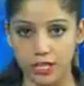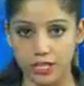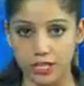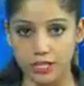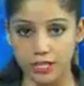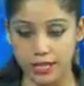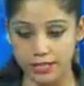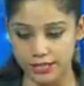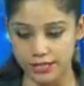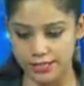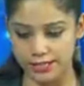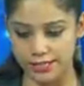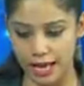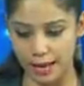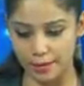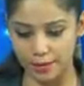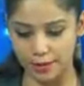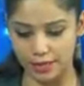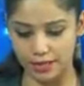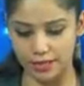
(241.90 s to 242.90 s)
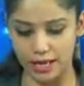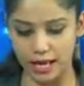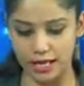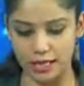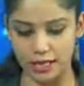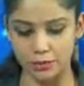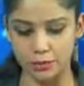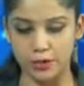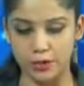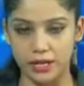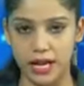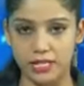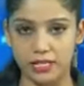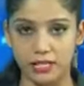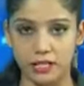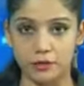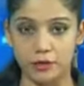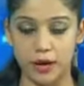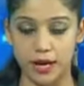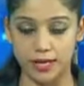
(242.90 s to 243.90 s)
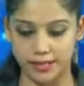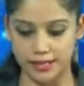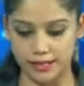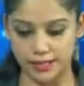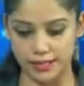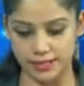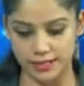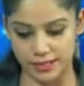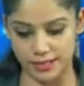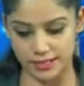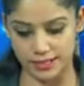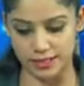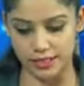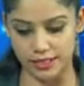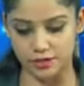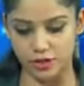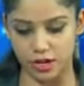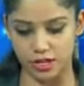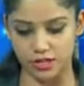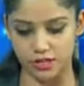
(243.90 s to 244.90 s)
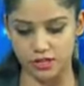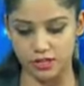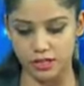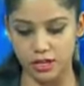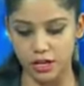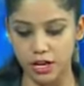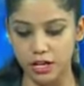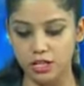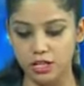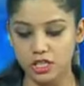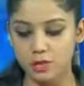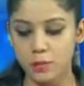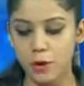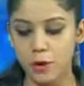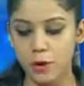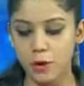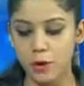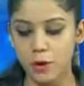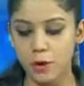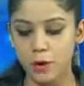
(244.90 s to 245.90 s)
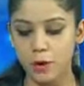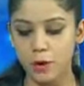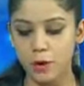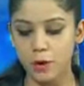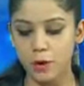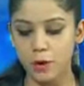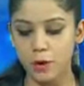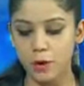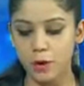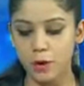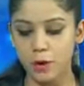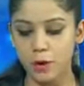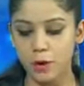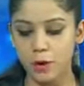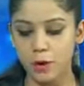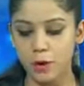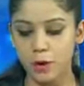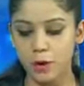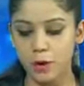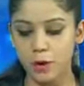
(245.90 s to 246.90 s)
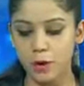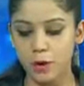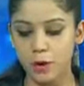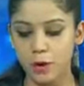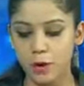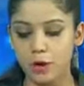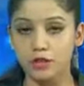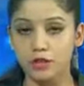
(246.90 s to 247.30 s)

has established Kantipur National Crisis Assistance Trust to support the victims of the deadly earthquake.